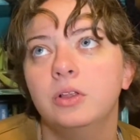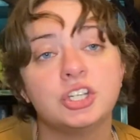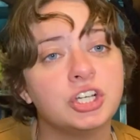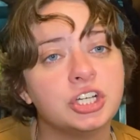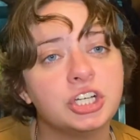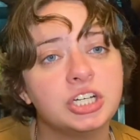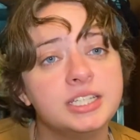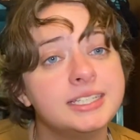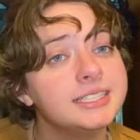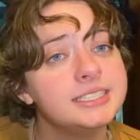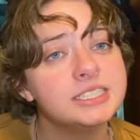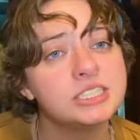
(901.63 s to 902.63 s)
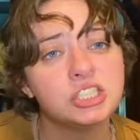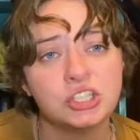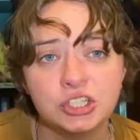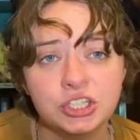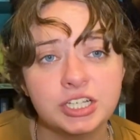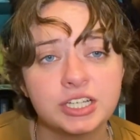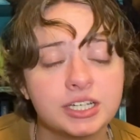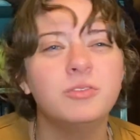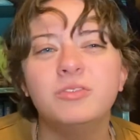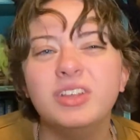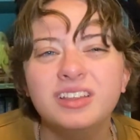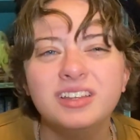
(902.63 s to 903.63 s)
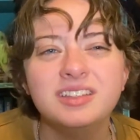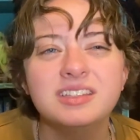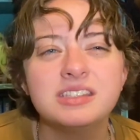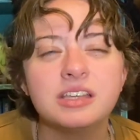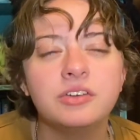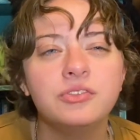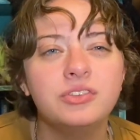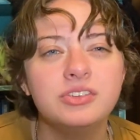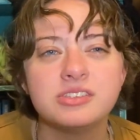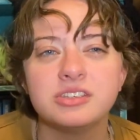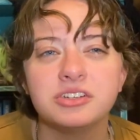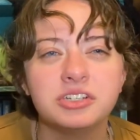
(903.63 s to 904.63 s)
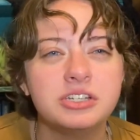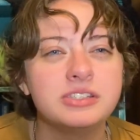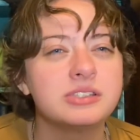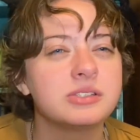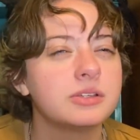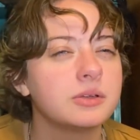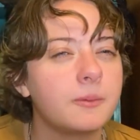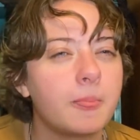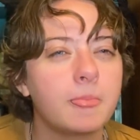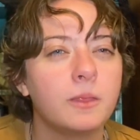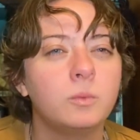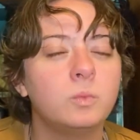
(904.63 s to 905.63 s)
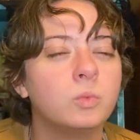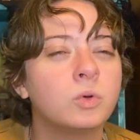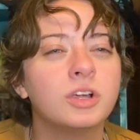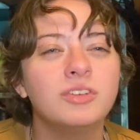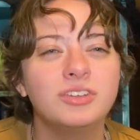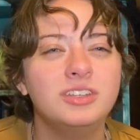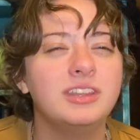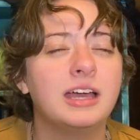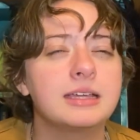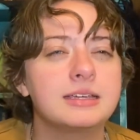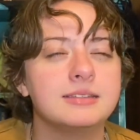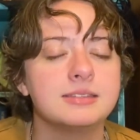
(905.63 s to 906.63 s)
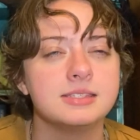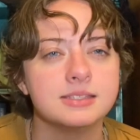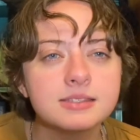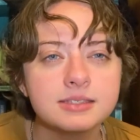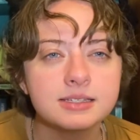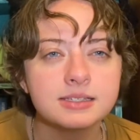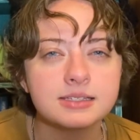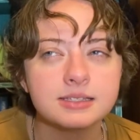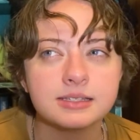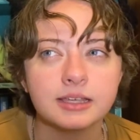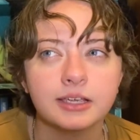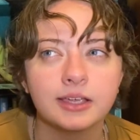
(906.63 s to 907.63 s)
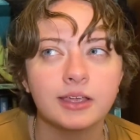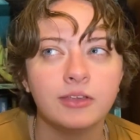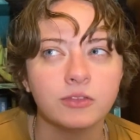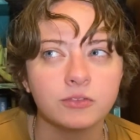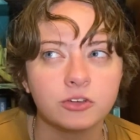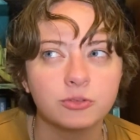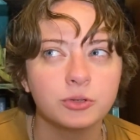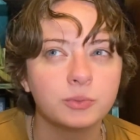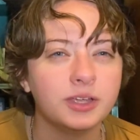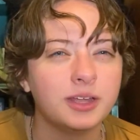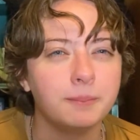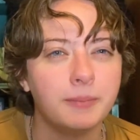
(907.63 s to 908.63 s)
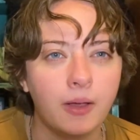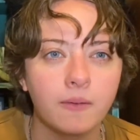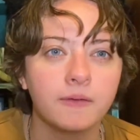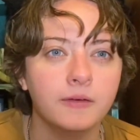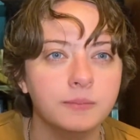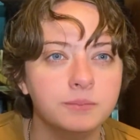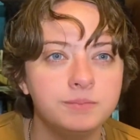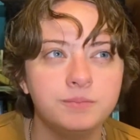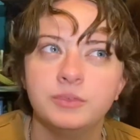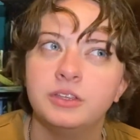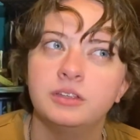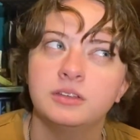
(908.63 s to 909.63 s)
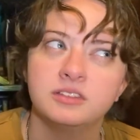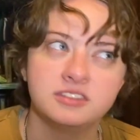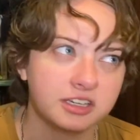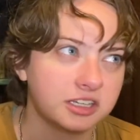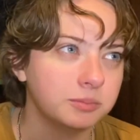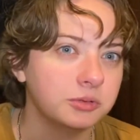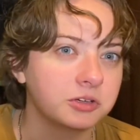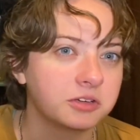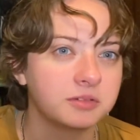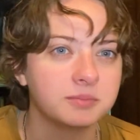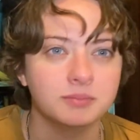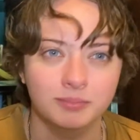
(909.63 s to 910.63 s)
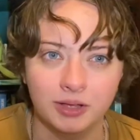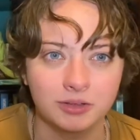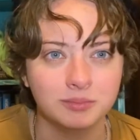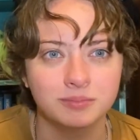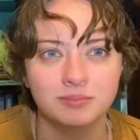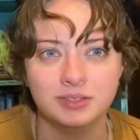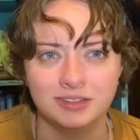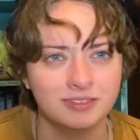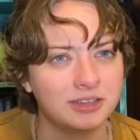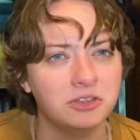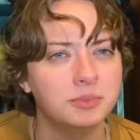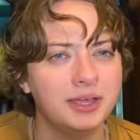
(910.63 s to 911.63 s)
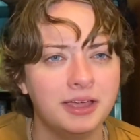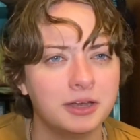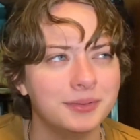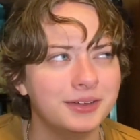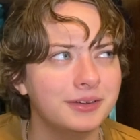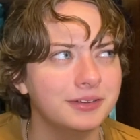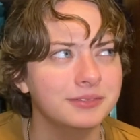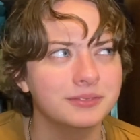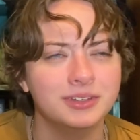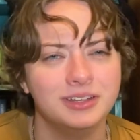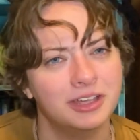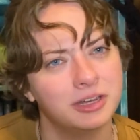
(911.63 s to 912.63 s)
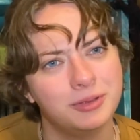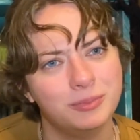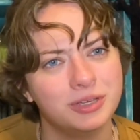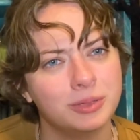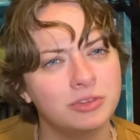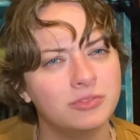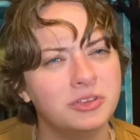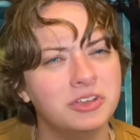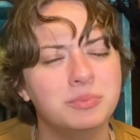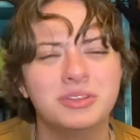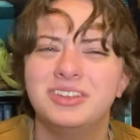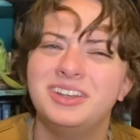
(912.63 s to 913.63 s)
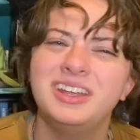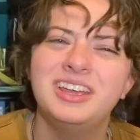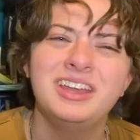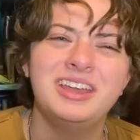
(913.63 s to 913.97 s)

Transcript: turn that it took. The villains of this series weren't really that consistent. Like in the first book we had Malcolm, second book Malcolm gets killed by Annabelle and Annabelle becomes a villain, but then